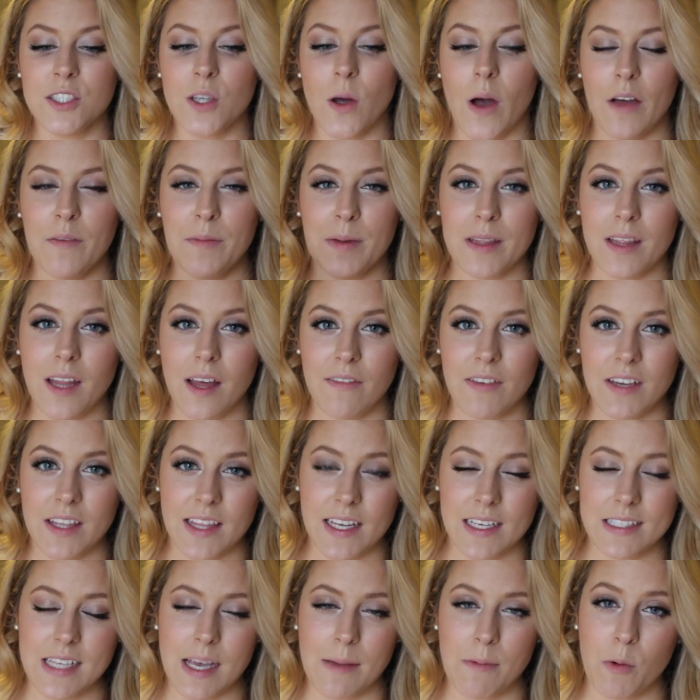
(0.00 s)
So I've been loving
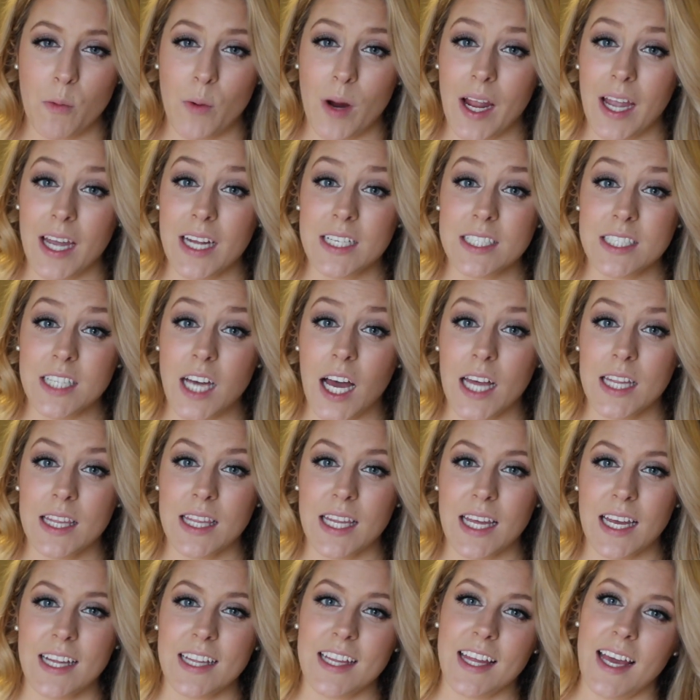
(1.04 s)
this. I've been wearing it a ton
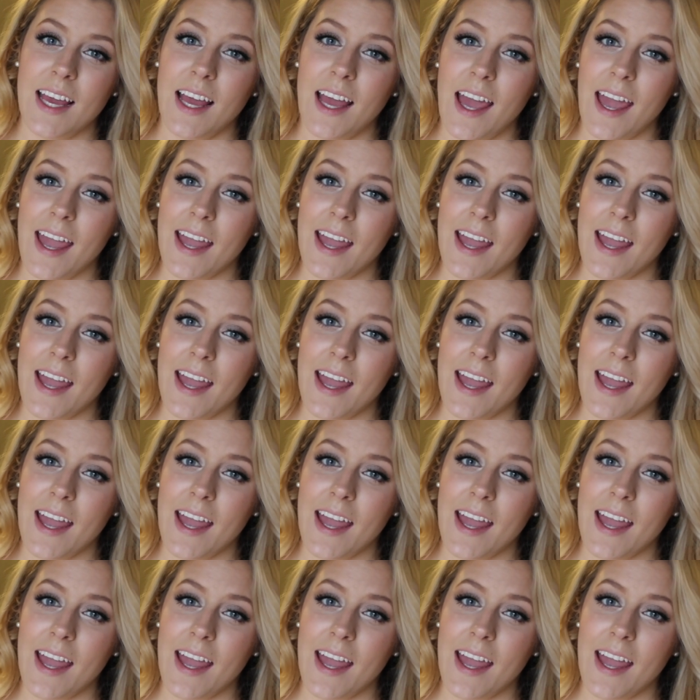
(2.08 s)
lately,